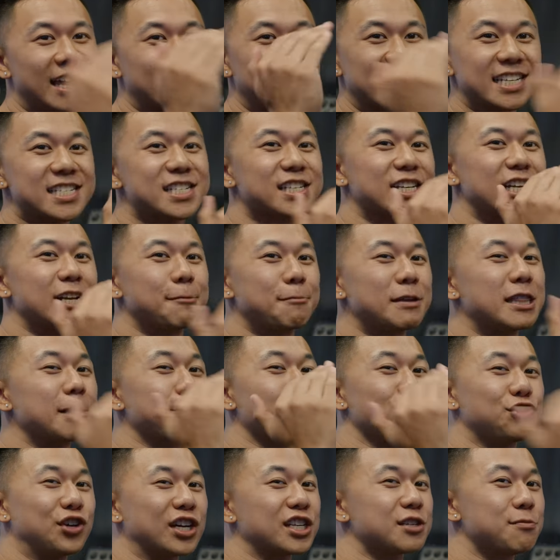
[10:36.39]
and this is gonna be the
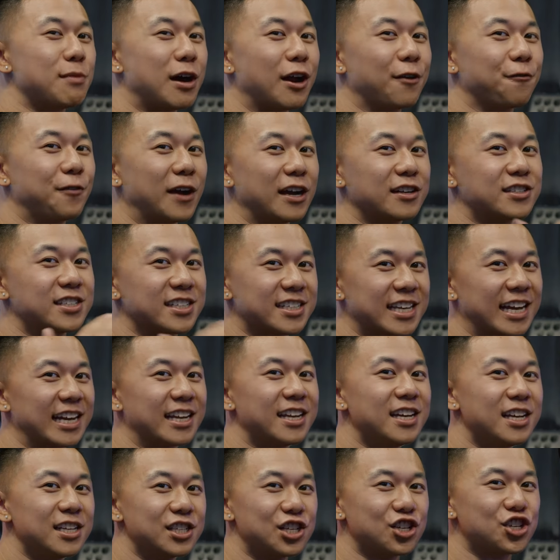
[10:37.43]
projection modifiers you
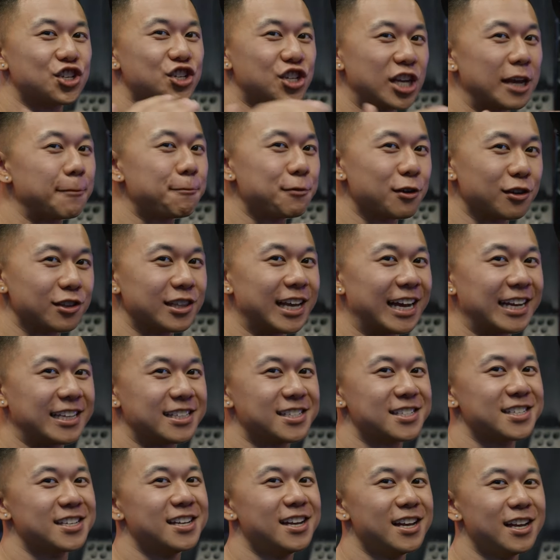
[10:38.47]
get to shape your
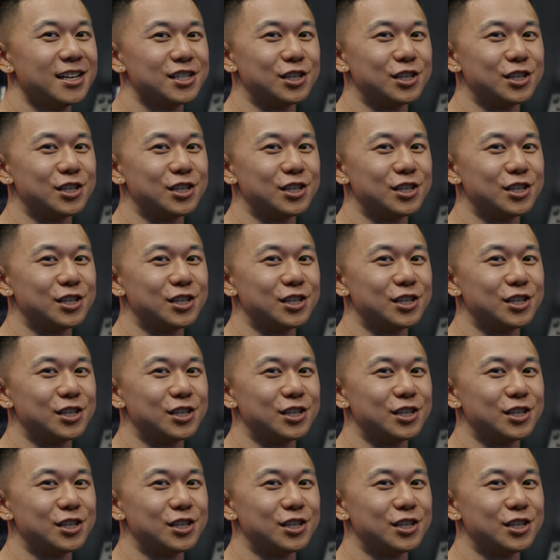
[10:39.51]
lights.